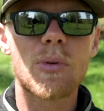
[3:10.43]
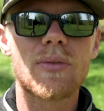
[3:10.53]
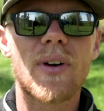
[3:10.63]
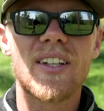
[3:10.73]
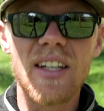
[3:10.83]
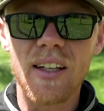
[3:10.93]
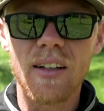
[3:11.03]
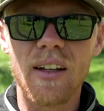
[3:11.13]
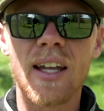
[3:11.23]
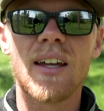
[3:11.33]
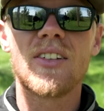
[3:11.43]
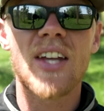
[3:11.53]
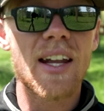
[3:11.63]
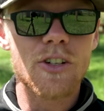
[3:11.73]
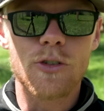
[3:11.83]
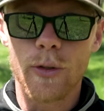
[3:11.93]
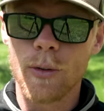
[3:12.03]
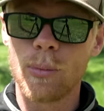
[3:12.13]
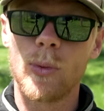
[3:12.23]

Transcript: but if I did, a 10 inch group